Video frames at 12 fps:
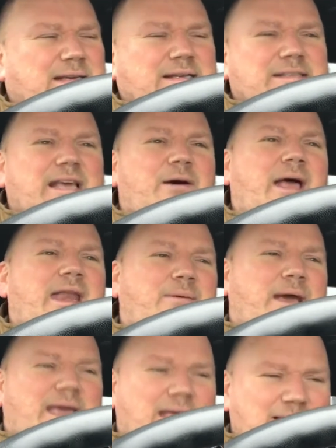So
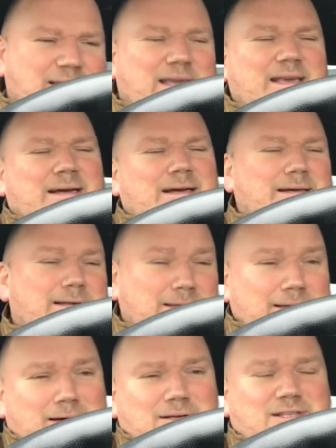anyway, it's a
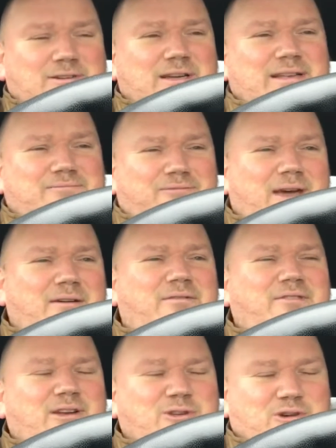long story, very
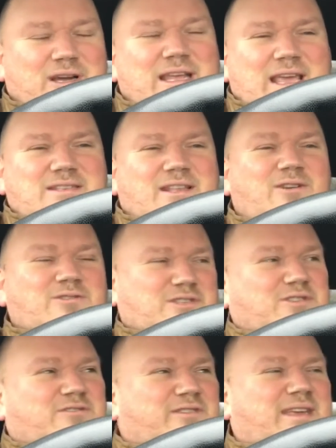short, and it is a long
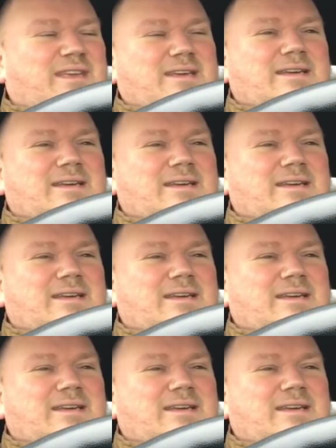story.